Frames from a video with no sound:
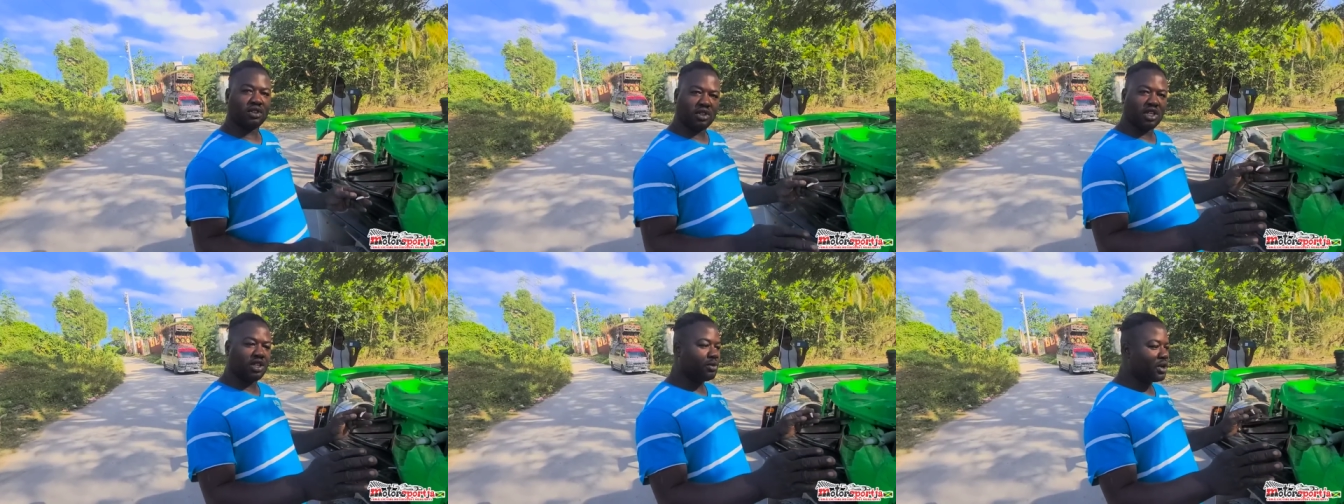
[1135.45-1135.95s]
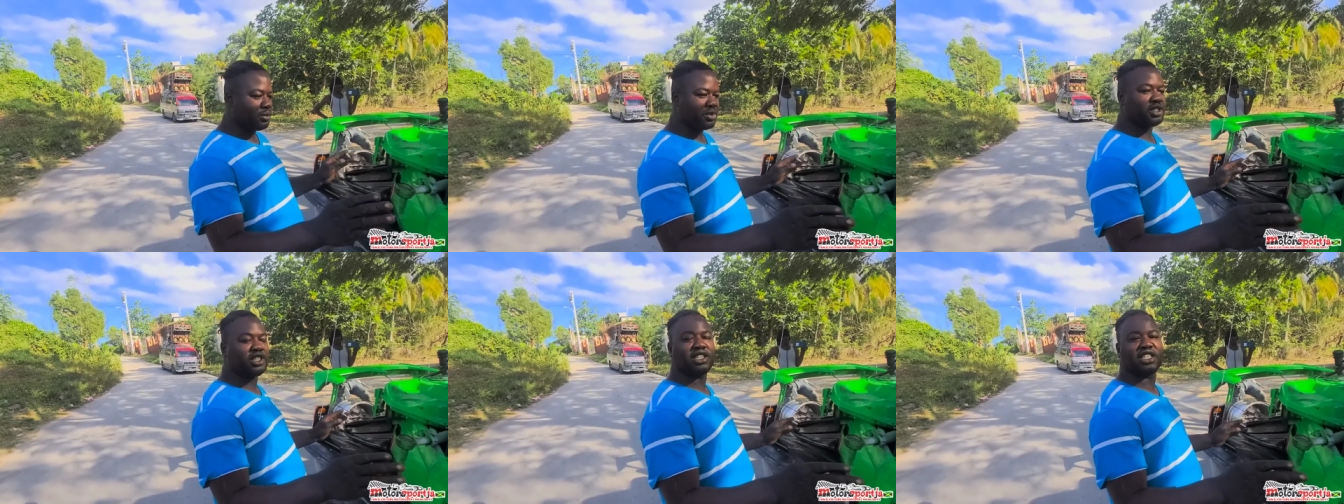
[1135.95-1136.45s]
Till when we
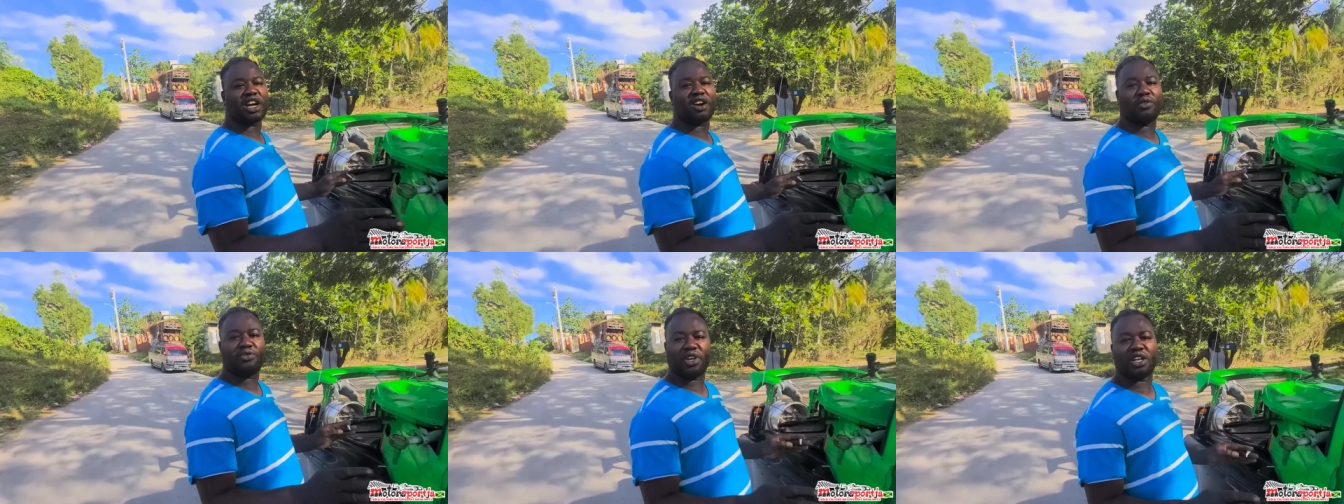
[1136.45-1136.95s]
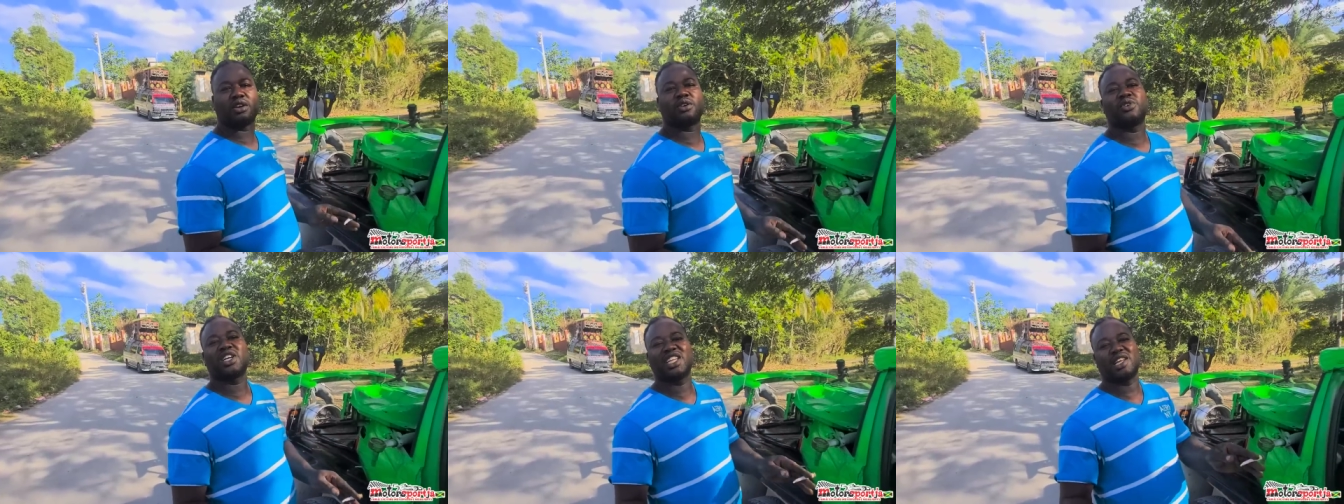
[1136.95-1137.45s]
see this, I go fear that
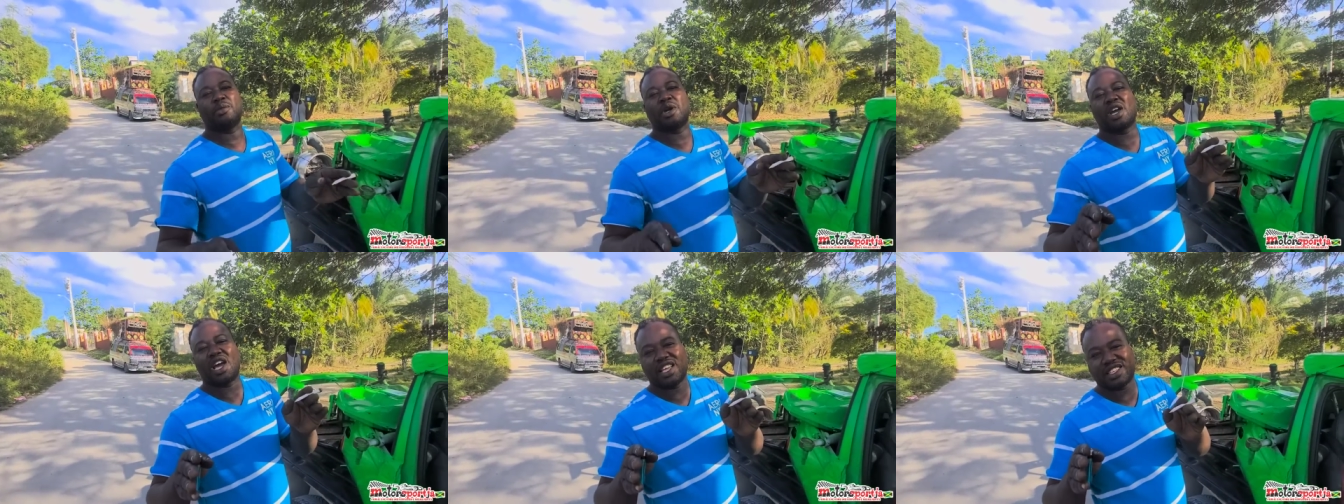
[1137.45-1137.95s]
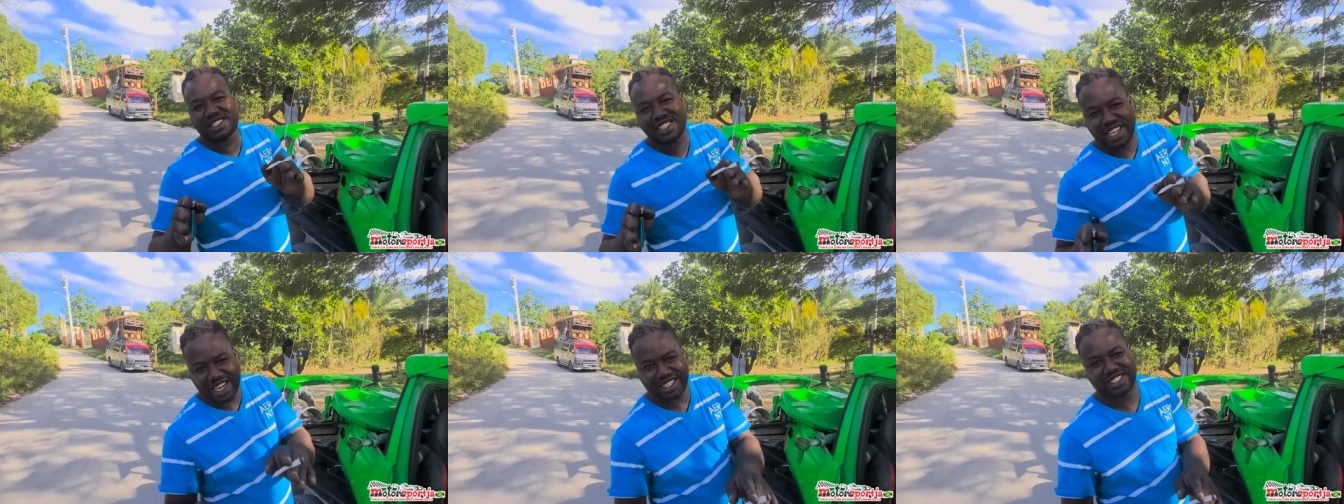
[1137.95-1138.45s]
we give them a, a
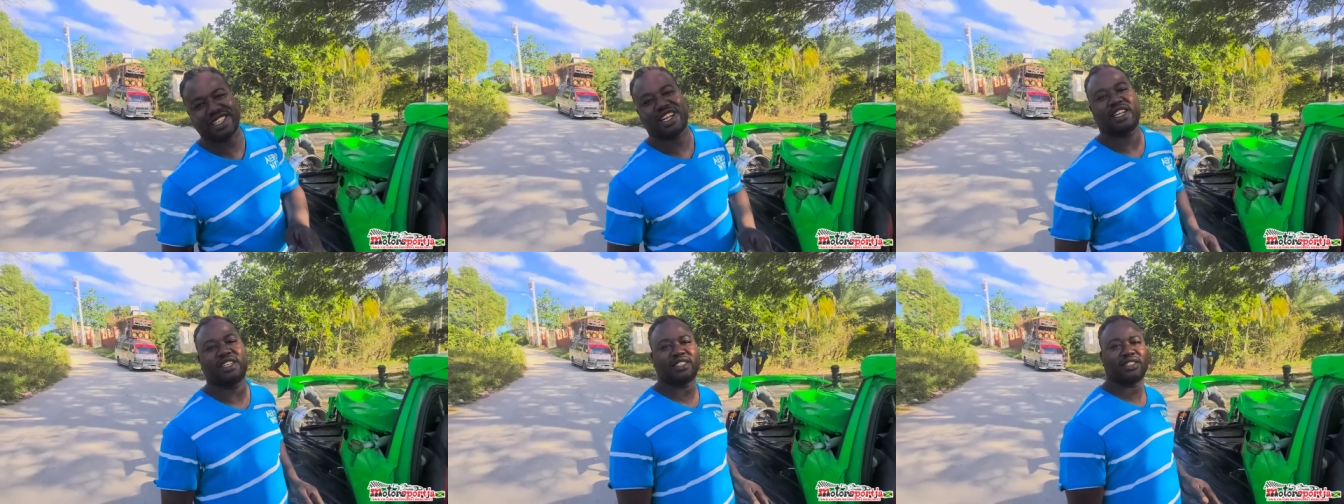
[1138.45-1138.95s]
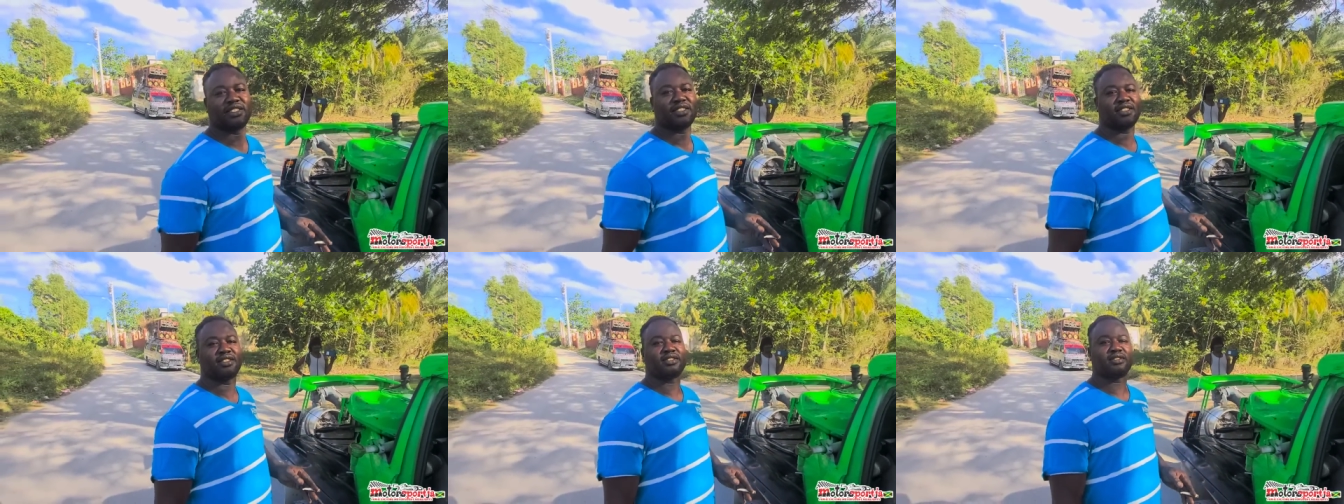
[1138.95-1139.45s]
sicker style.
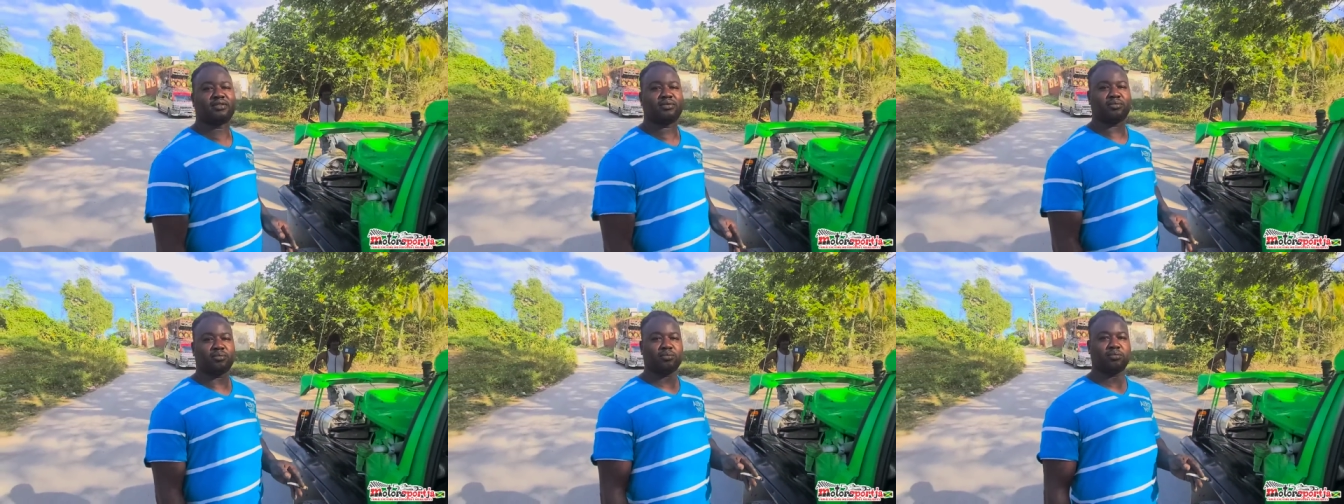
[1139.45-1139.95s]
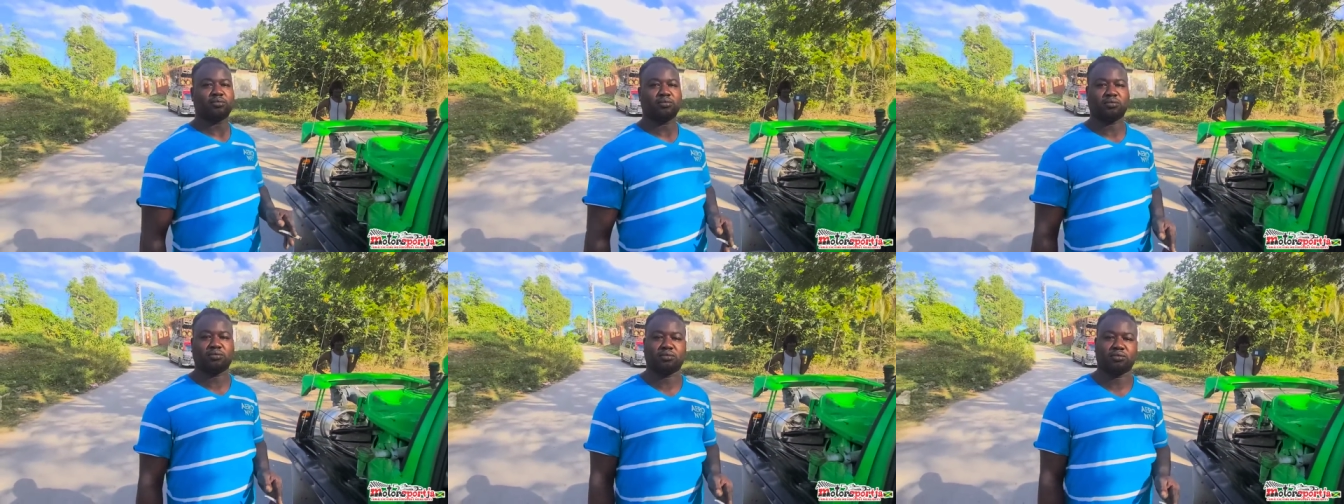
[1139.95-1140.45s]
Alright, Get a Bug. So,
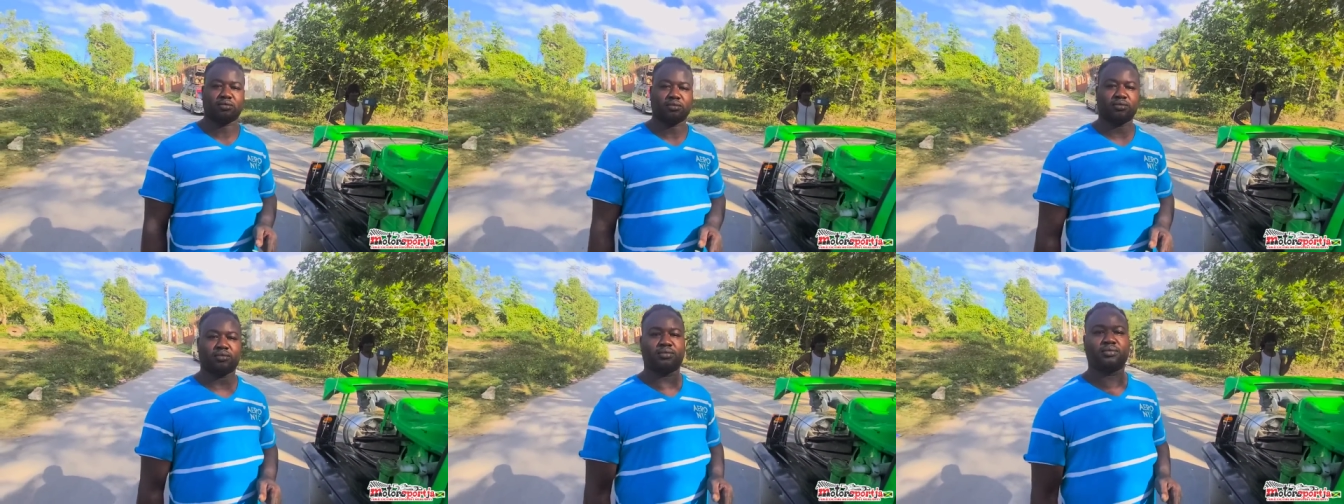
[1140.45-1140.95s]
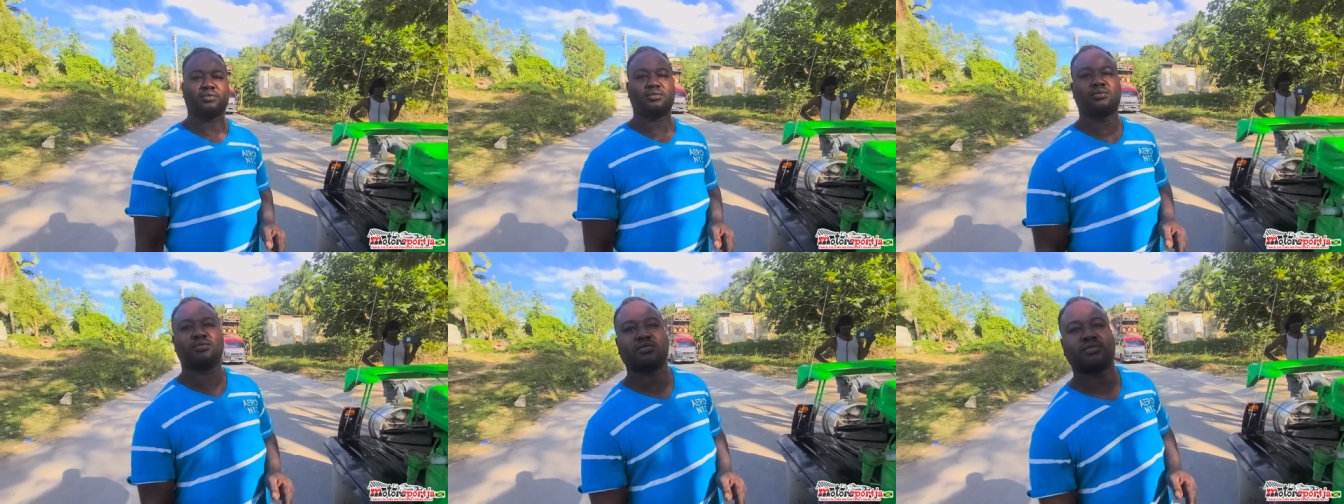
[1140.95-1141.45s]

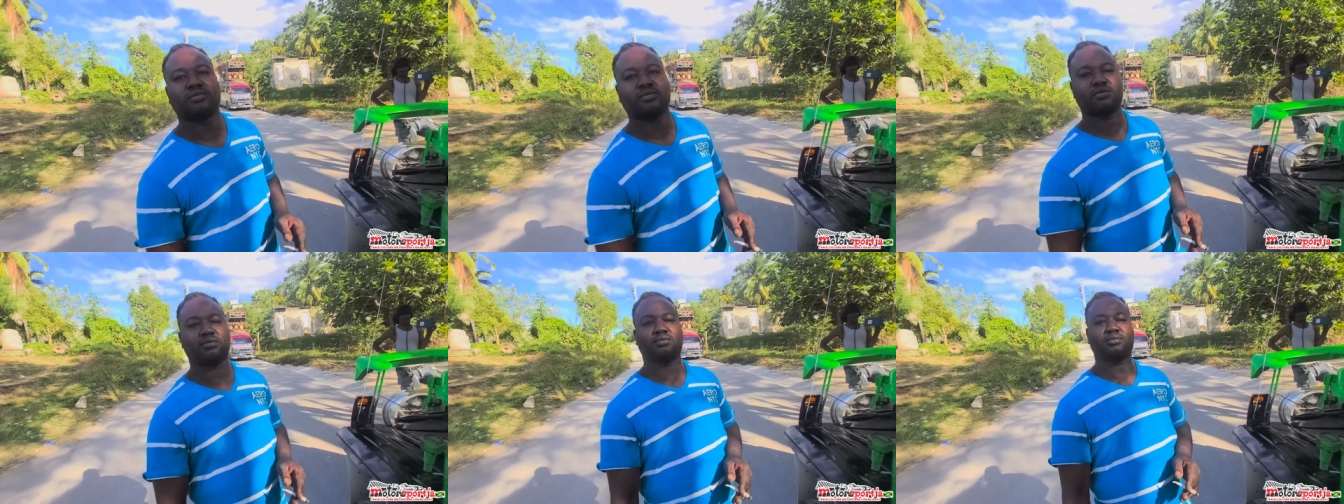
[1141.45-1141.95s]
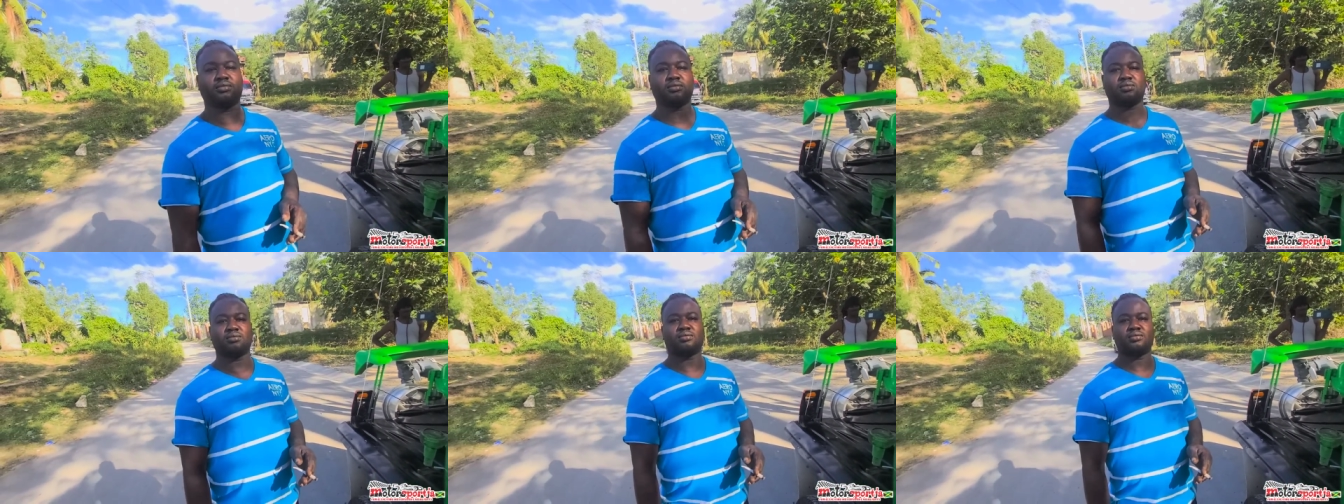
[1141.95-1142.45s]
for viewers
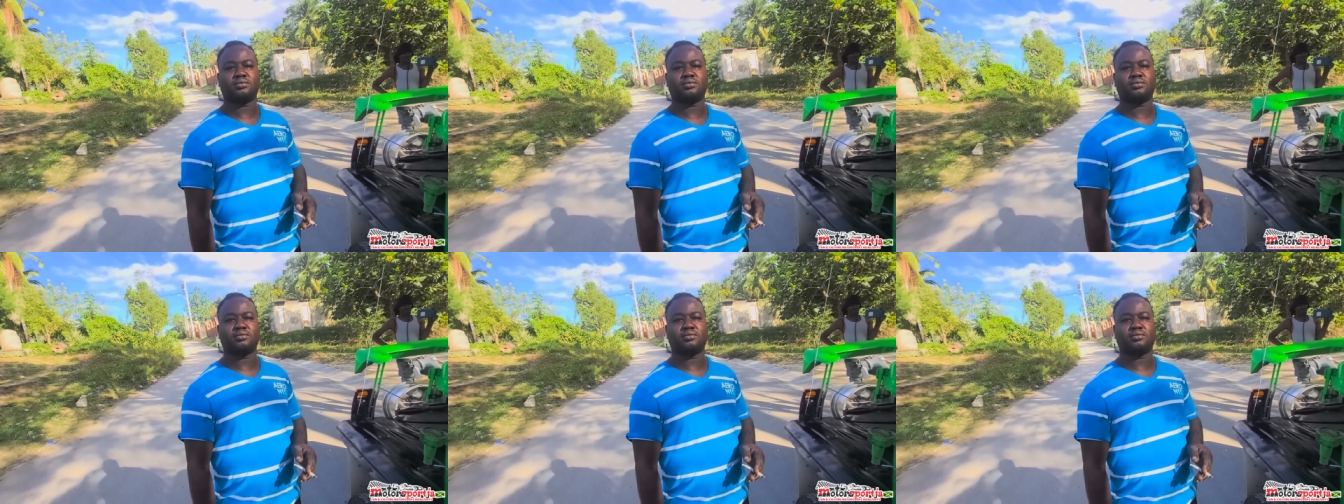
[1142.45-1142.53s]
who are